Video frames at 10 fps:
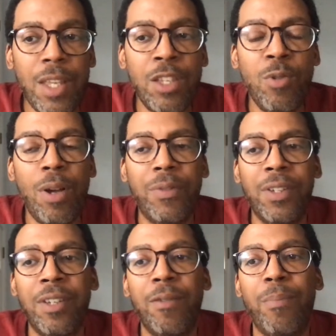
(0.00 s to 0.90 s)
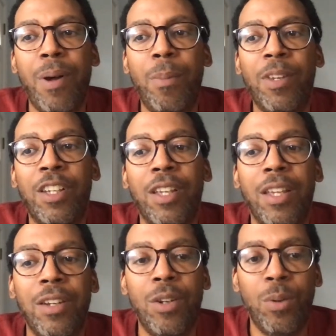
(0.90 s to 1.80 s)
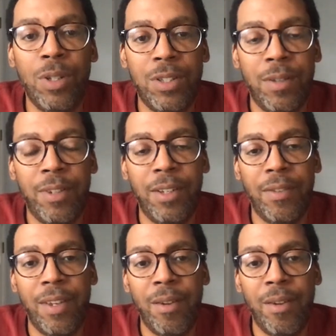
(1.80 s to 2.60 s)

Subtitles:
you have to give public notice of it.